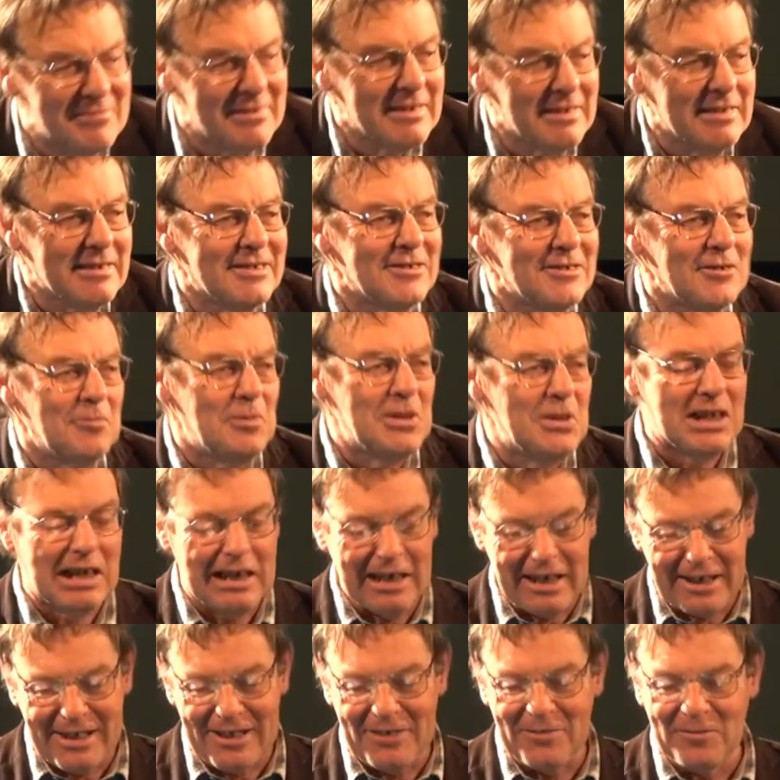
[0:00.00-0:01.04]
You'll be
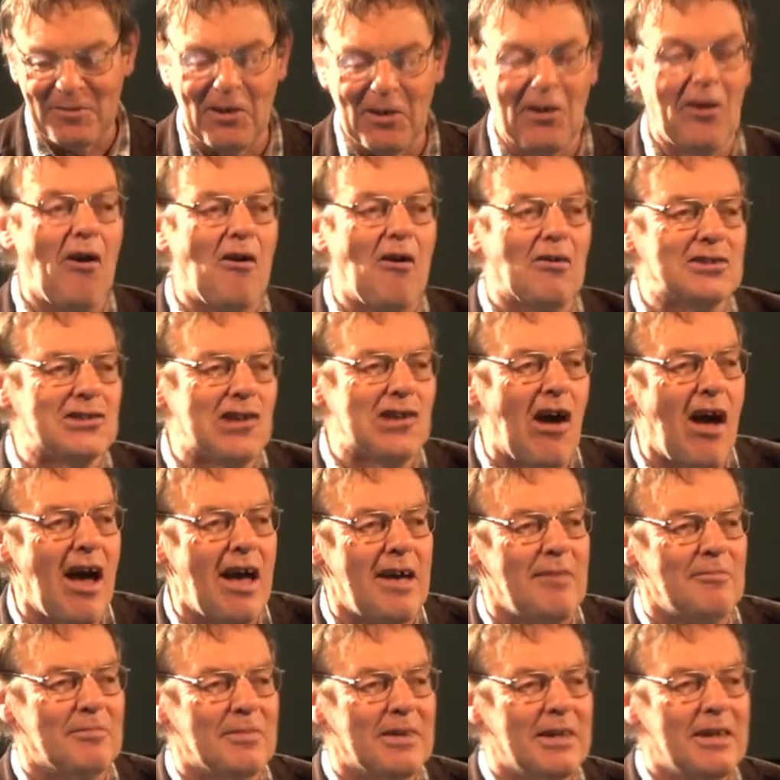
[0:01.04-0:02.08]
clicking for a long
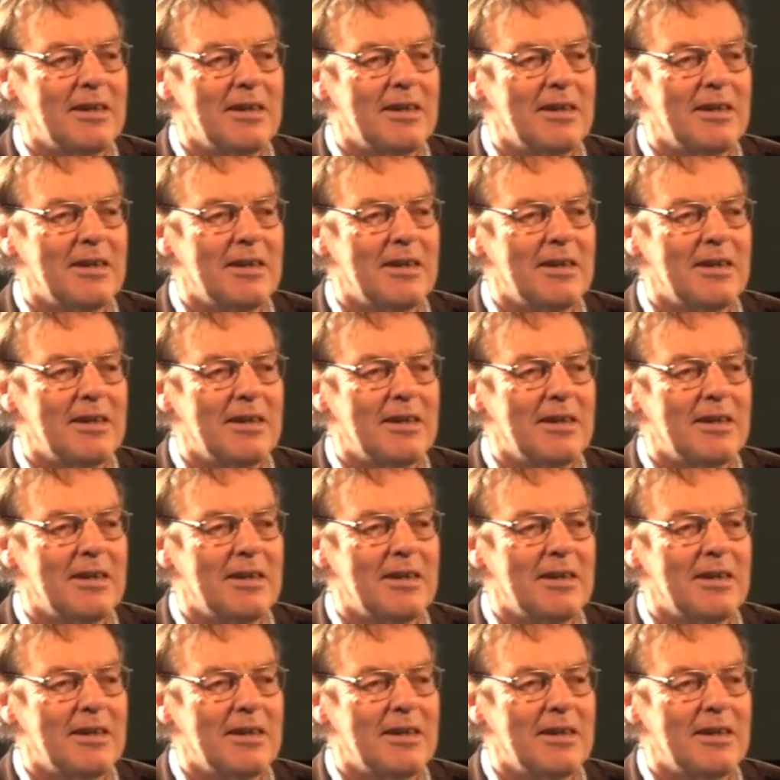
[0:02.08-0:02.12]
time